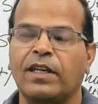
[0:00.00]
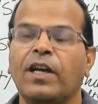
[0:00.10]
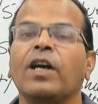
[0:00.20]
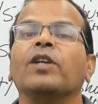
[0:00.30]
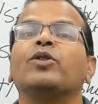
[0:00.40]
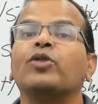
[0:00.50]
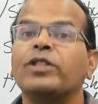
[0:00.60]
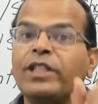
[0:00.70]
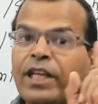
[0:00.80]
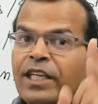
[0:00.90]
So
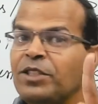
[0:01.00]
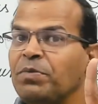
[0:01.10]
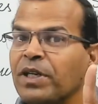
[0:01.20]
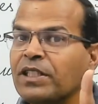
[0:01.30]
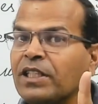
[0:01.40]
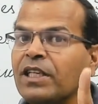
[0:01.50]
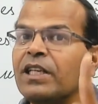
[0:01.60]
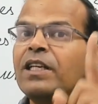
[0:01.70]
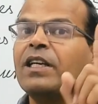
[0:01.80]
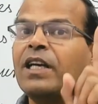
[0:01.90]
series mixing
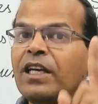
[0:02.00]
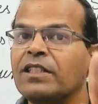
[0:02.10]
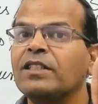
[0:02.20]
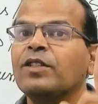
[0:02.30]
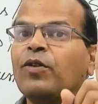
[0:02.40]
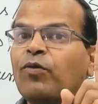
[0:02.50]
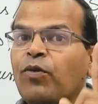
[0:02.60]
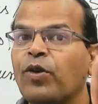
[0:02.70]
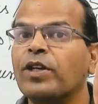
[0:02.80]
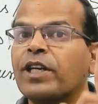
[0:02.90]
is
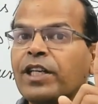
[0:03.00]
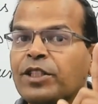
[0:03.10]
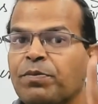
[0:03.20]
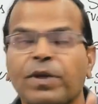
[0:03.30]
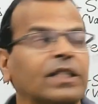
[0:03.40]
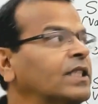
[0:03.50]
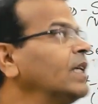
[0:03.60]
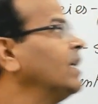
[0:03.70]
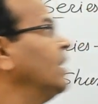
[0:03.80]
voltage mixing.